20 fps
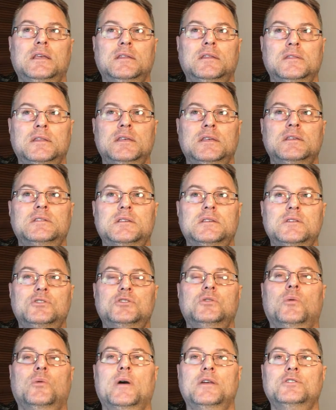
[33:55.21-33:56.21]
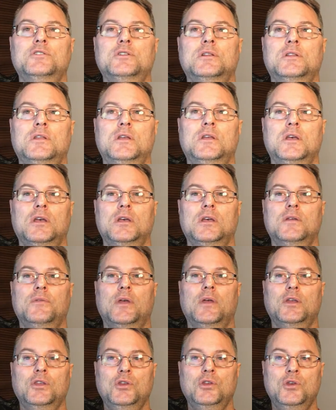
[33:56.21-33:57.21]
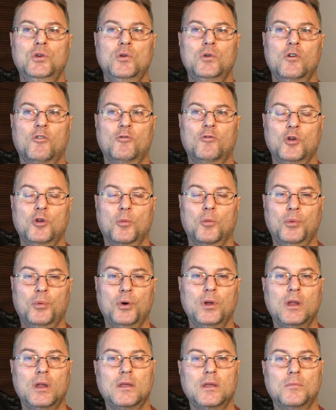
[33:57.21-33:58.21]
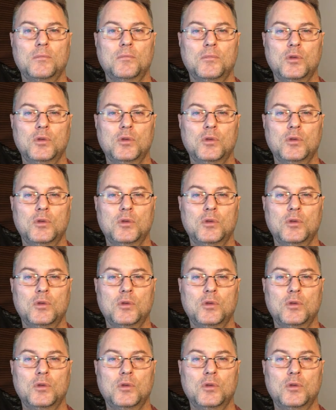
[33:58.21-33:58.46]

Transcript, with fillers: that you are, you're putting you've put me in